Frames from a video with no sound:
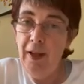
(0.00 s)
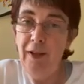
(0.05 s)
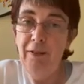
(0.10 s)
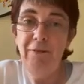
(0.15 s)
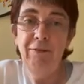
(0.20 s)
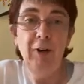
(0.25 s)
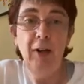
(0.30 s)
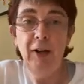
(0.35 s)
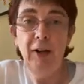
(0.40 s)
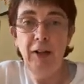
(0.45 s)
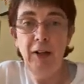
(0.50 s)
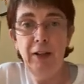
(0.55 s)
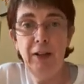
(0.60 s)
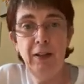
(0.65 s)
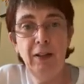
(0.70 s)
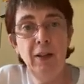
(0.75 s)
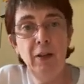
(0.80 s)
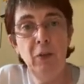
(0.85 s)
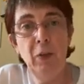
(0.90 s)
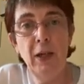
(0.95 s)
And
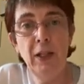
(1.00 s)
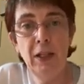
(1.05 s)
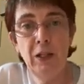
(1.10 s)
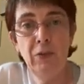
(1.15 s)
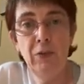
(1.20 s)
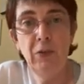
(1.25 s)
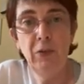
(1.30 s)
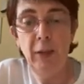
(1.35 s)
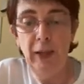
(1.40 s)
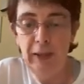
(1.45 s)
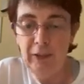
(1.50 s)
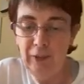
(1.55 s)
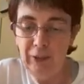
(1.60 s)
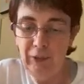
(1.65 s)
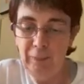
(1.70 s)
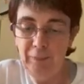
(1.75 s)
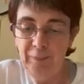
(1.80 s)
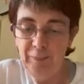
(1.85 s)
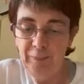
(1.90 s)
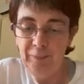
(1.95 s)
finally, the Wexford
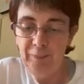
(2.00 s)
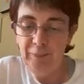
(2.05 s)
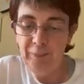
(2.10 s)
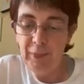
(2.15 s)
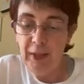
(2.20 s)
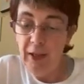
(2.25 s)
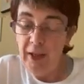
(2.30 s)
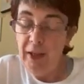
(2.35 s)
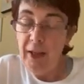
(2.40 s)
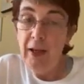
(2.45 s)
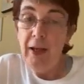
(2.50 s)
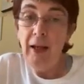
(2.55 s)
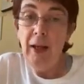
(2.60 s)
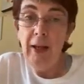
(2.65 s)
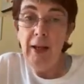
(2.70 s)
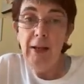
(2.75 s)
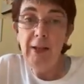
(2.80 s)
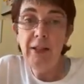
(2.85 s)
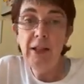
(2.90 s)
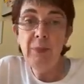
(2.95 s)
wanker.
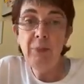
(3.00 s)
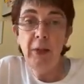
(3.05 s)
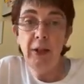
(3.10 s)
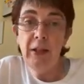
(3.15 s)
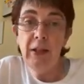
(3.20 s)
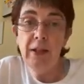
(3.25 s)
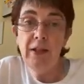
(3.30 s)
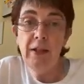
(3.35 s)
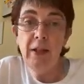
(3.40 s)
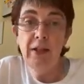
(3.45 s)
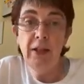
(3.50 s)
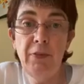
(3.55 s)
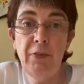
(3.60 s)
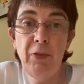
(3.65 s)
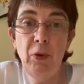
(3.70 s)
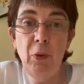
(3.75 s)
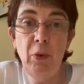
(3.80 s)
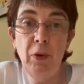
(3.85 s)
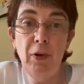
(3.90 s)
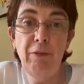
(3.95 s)
Held his penis
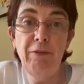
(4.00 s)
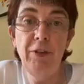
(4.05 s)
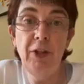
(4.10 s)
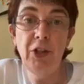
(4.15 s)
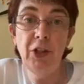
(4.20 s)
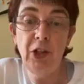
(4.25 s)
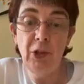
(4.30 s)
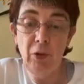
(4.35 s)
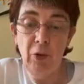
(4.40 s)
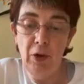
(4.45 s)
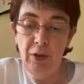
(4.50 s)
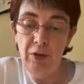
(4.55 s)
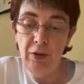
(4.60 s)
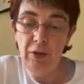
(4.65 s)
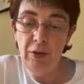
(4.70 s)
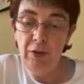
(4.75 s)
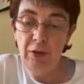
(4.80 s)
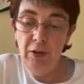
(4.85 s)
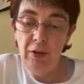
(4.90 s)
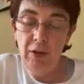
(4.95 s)
if it were a fishing rod.
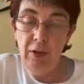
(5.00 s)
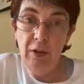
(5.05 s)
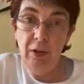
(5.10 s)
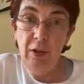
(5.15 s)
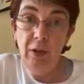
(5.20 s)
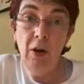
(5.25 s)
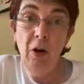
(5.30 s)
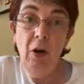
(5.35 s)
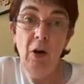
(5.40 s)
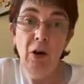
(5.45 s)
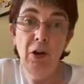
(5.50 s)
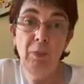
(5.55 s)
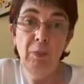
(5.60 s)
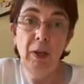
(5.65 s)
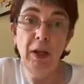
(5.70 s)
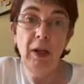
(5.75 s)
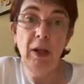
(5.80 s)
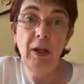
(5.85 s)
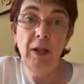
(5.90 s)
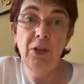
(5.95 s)
Caught
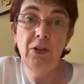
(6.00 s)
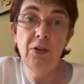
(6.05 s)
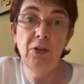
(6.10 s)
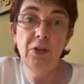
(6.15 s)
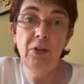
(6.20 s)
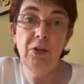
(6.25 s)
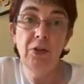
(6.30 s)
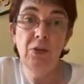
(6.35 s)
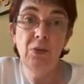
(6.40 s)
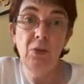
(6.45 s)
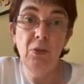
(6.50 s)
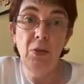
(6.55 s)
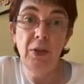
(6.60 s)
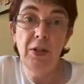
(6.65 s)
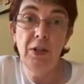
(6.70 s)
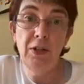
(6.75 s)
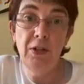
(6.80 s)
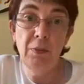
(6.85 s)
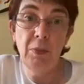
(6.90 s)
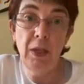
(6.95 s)
my clitoris,
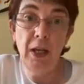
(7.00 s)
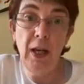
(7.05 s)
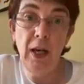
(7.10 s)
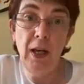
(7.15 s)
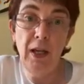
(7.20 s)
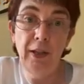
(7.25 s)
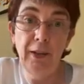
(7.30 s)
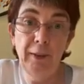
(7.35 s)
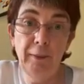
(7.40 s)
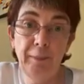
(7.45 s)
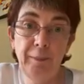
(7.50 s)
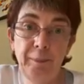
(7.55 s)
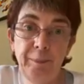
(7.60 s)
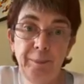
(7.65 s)
reeled me in.